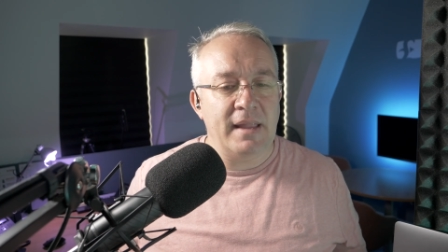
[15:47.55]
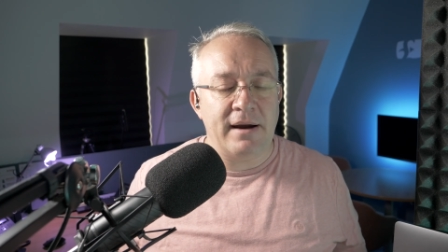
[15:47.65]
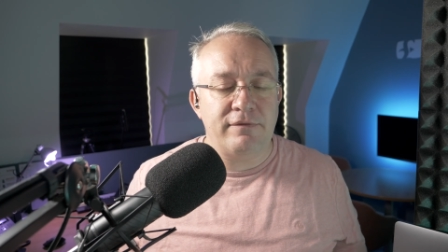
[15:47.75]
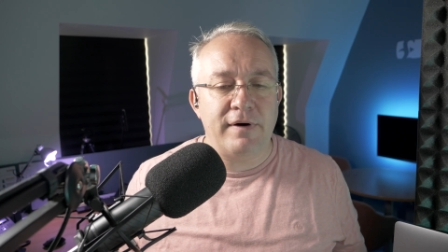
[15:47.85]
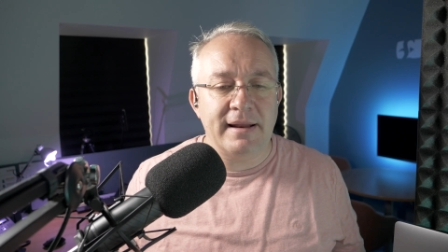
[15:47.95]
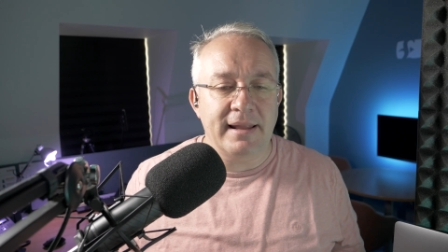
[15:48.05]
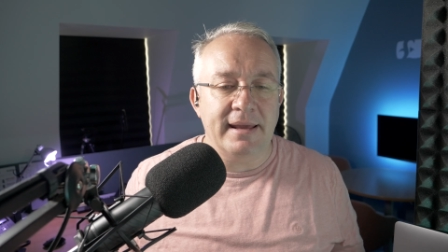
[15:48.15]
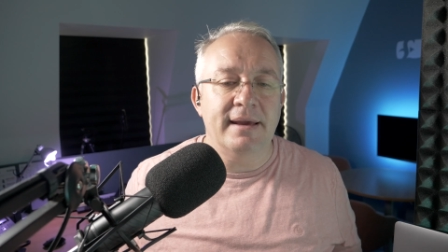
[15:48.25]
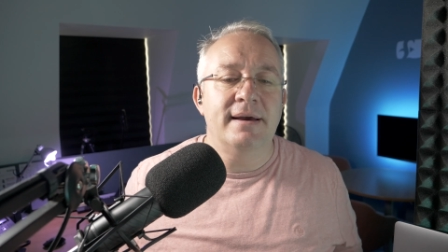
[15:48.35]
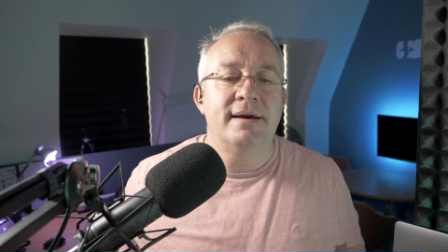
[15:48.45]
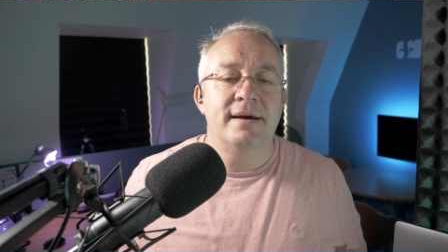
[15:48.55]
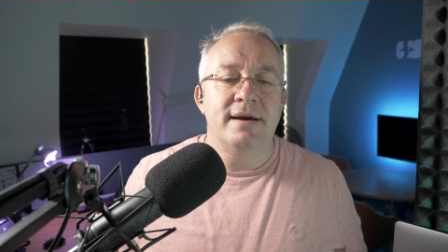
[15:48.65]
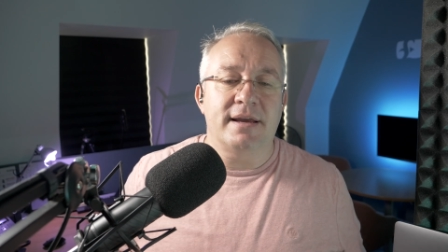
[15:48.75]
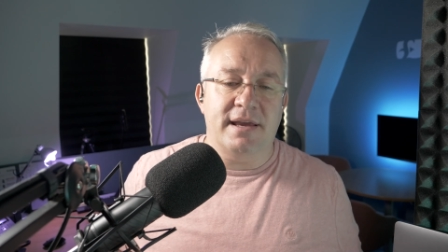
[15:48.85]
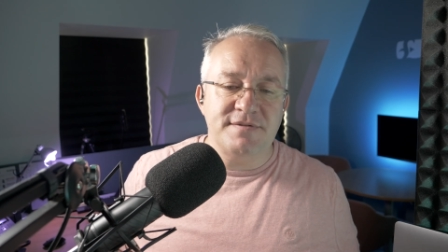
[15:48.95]
Now, finally,
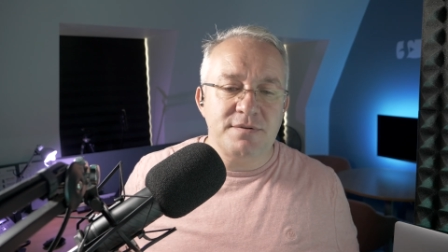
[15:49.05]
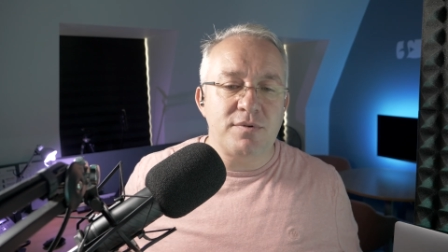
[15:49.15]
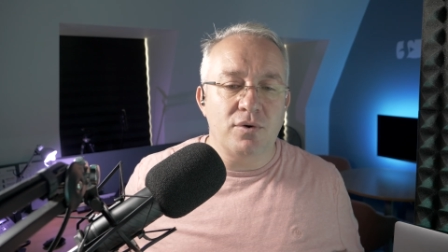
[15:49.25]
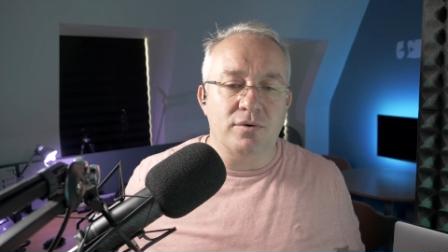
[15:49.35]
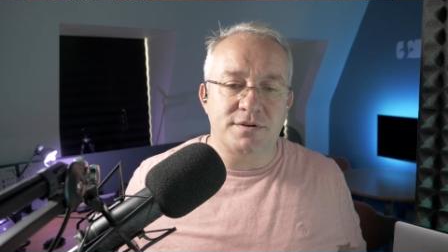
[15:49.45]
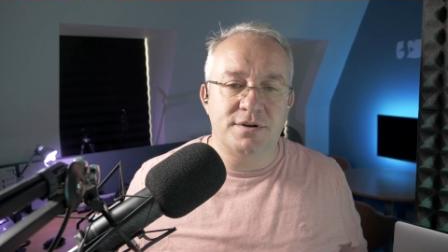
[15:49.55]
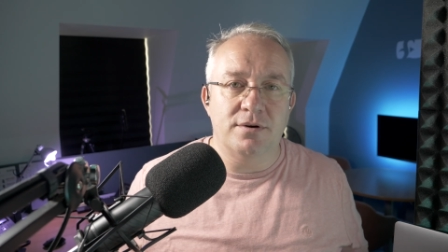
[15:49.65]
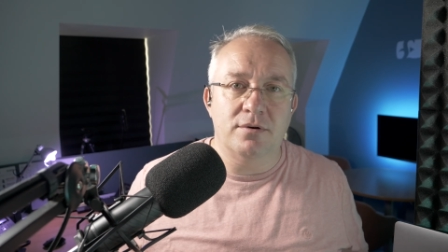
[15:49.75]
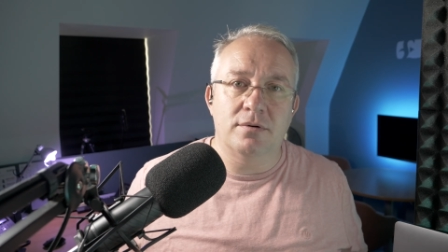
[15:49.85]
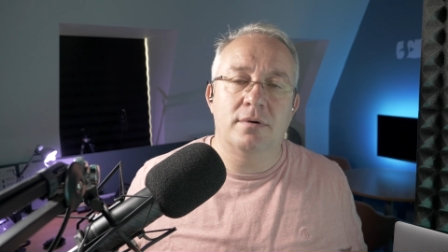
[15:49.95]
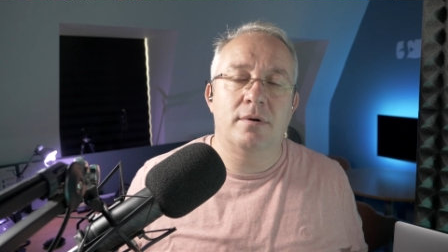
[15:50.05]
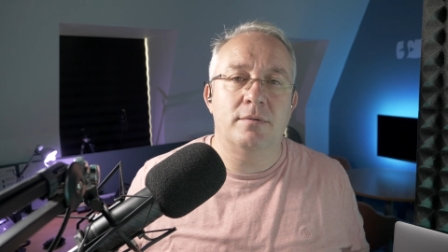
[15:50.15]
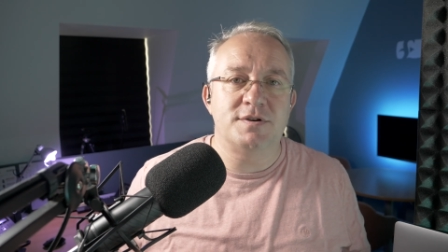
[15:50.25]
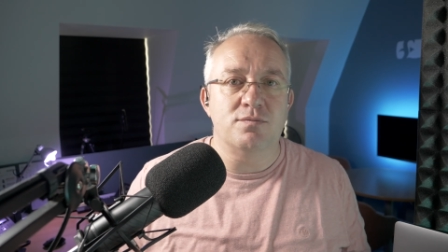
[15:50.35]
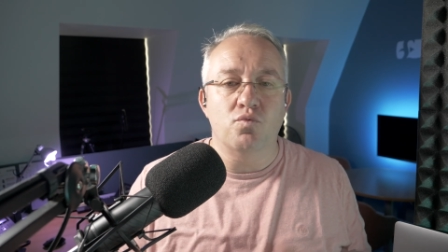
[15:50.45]
give some thought to
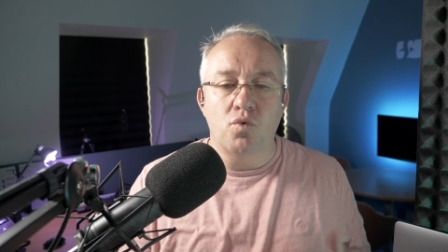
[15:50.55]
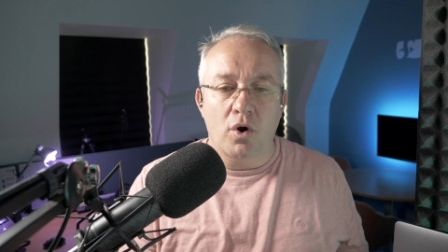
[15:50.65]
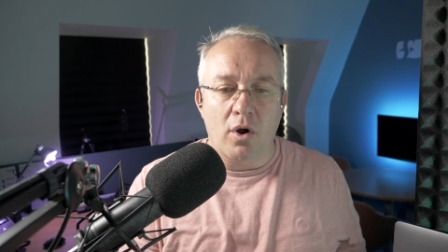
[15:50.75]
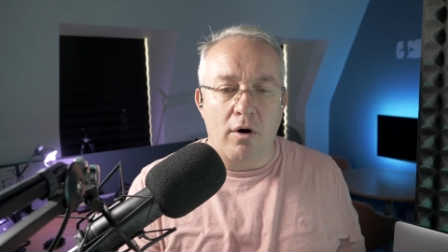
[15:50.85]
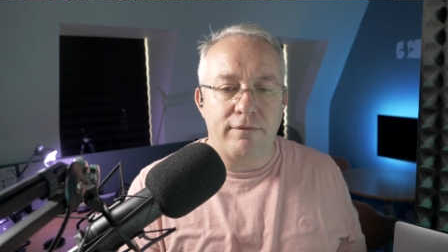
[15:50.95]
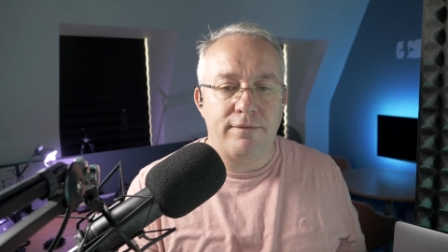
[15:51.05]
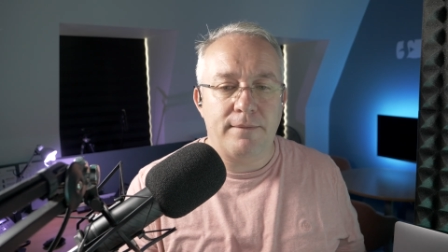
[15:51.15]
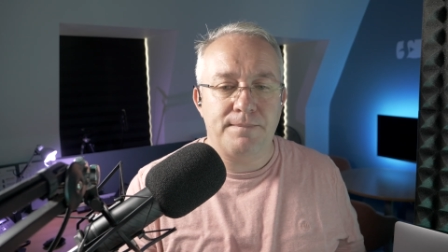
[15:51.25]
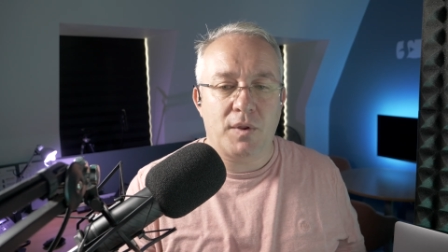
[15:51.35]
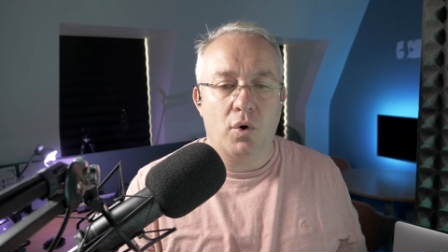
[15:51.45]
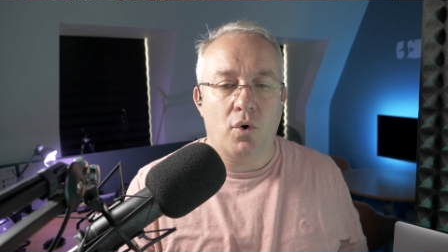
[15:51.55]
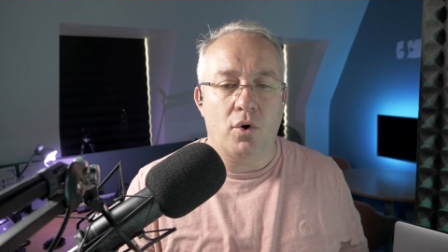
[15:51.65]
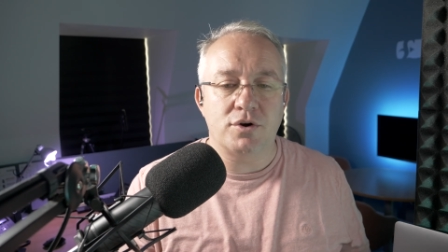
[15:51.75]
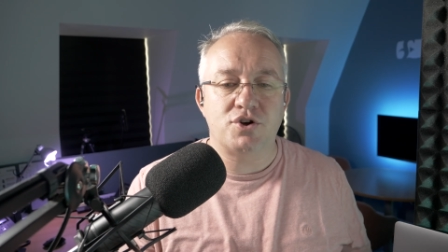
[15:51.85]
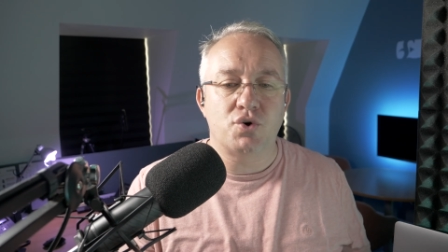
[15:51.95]
some one-off
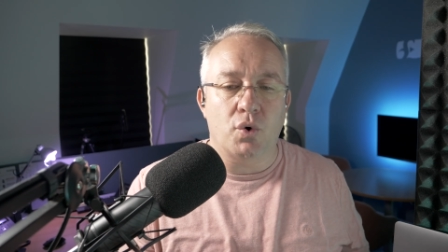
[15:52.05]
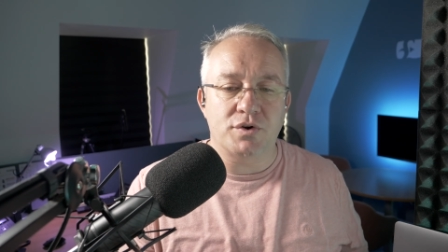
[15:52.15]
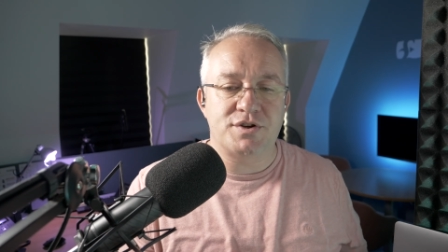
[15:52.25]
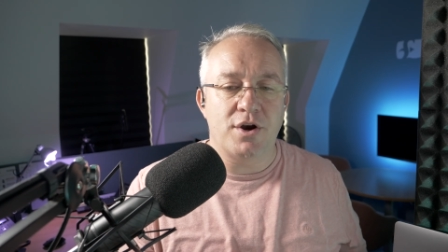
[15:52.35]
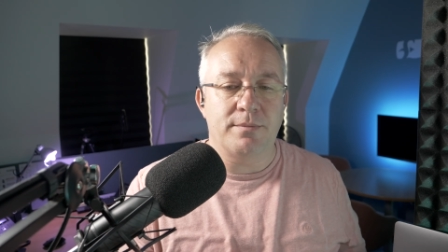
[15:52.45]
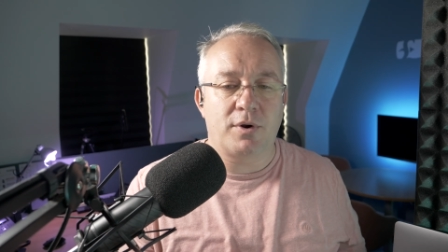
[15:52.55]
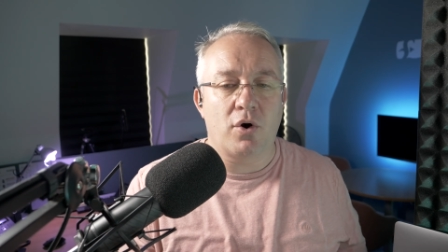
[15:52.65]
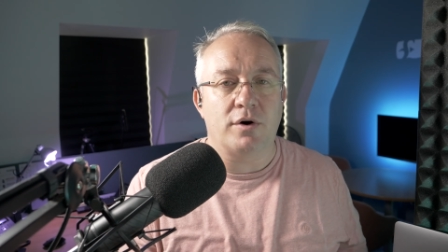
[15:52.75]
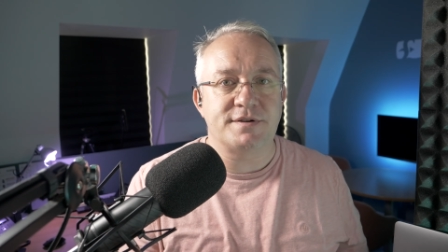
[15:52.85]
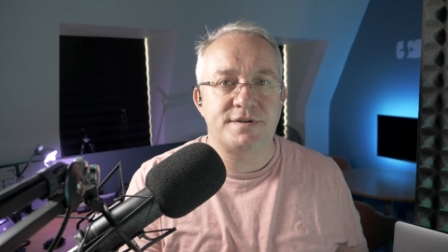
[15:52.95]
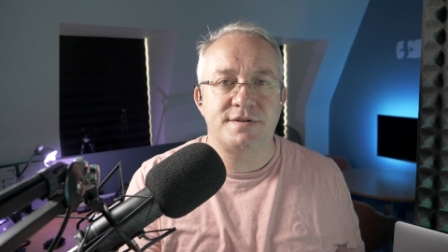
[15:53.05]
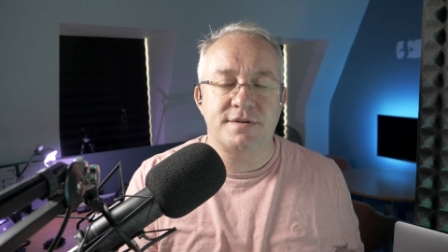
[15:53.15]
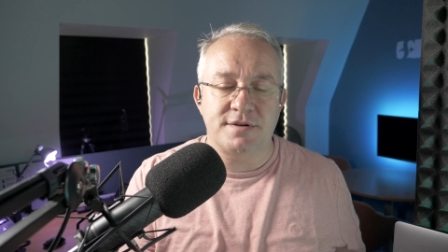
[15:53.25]
or short-term costs.